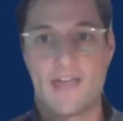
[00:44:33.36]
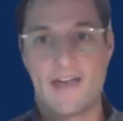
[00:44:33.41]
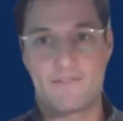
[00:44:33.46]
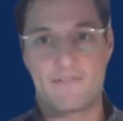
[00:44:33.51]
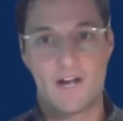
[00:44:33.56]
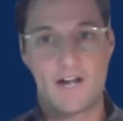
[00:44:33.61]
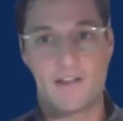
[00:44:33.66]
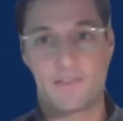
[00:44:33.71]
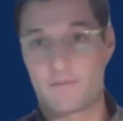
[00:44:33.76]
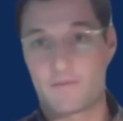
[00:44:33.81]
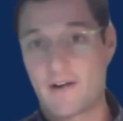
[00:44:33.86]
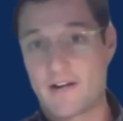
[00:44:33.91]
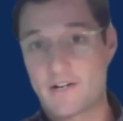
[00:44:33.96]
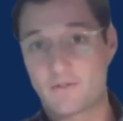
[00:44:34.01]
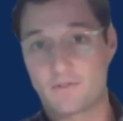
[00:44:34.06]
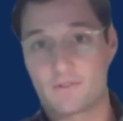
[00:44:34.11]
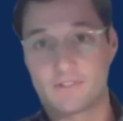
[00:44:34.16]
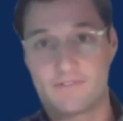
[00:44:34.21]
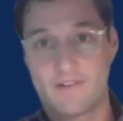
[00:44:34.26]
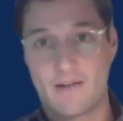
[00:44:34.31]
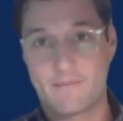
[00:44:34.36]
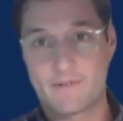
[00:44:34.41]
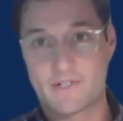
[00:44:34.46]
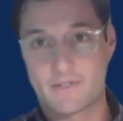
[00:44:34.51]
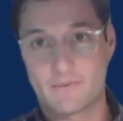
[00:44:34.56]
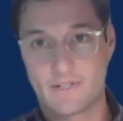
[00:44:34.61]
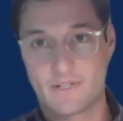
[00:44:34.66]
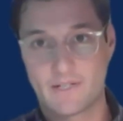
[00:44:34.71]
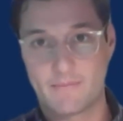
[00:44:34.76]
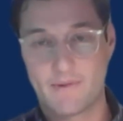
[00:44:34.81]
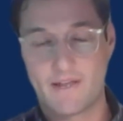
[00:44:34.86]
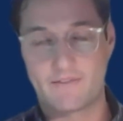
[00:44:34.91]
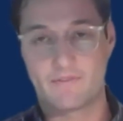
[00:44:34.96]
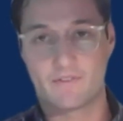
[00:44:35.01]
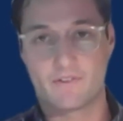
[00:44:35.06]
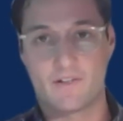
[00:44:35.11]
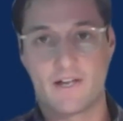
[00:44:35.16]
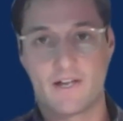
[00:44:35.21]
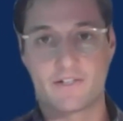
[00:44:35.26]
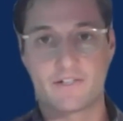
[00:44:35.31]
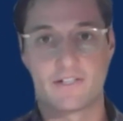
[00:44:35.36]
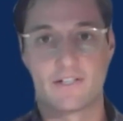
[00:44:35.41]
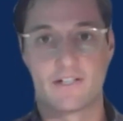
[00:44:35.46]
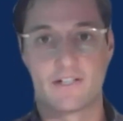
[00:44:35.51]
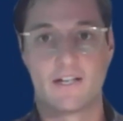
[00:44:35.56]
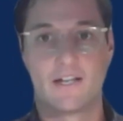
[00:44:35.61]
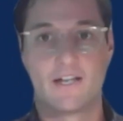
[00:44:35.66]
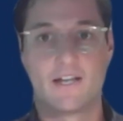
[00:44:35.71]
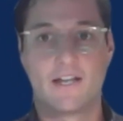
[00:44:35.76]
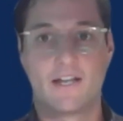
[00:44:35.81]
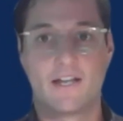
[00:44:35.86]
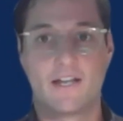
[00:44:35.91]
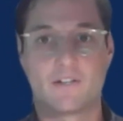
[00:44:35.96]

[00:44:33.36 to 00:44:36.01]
got a threshold of how much you're willing to pay for lunch. Right.